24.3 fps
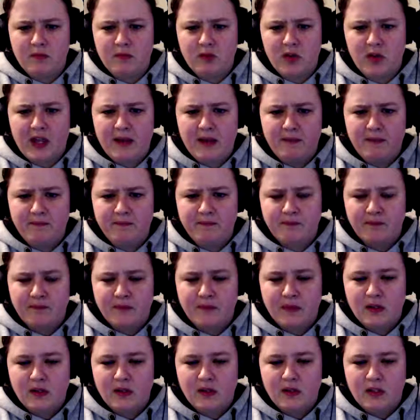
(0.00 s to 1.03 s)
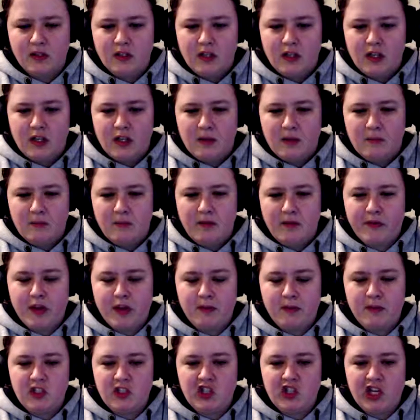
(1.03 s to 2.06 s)
Okay.
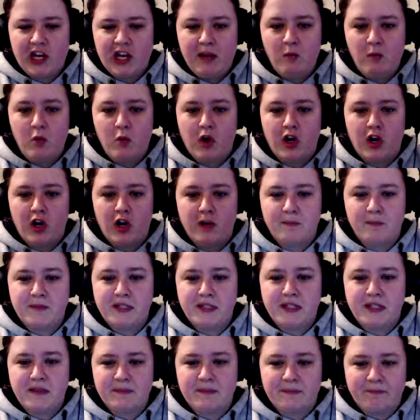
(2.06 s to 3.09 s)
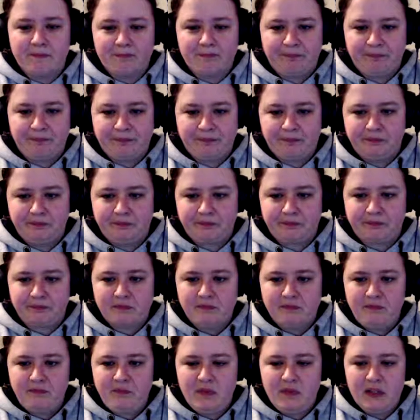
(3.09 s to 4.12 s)
Performing chain moves.
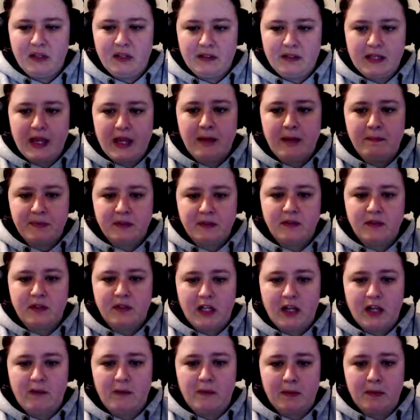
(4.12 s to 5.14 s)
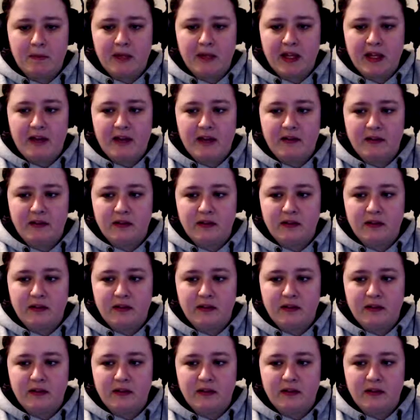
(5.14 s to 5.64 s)
Yeah, I remember that.